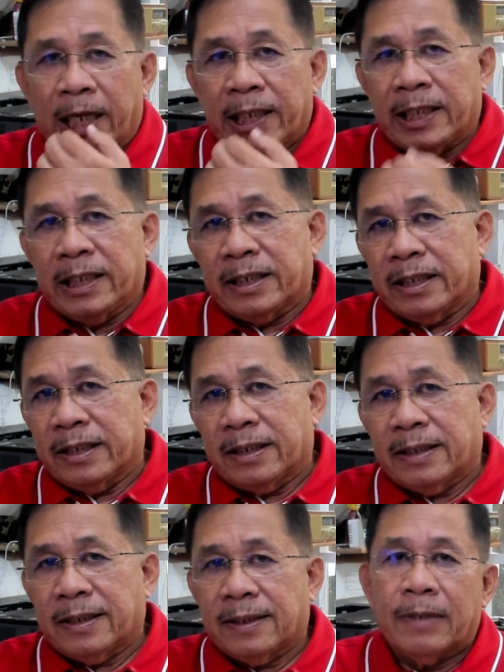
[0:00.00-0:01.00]
This
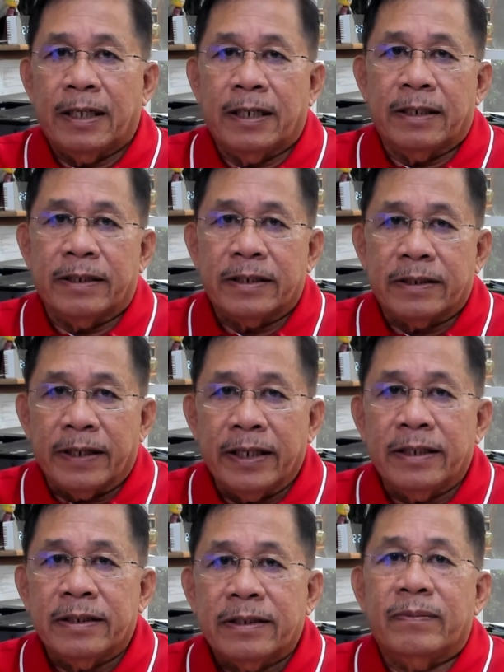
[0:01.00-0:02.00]
is a
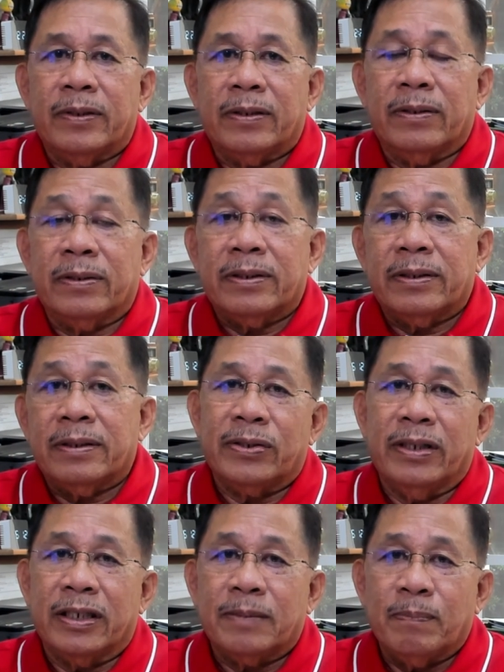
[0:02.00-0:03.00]
restraint because
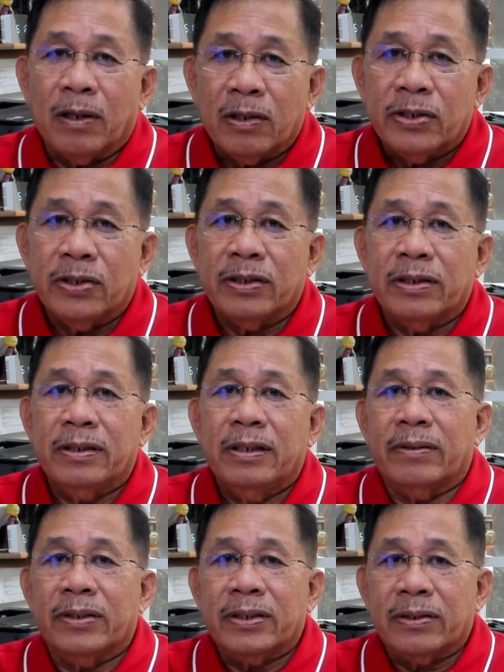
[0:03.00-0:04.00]
the expulsion
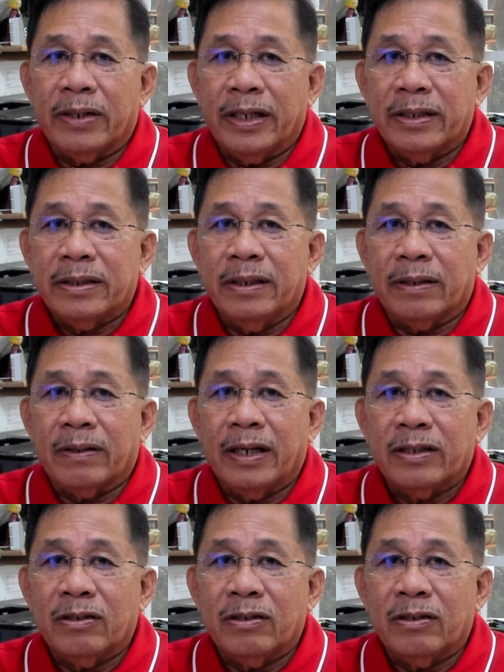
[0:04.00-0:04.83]
restrains the right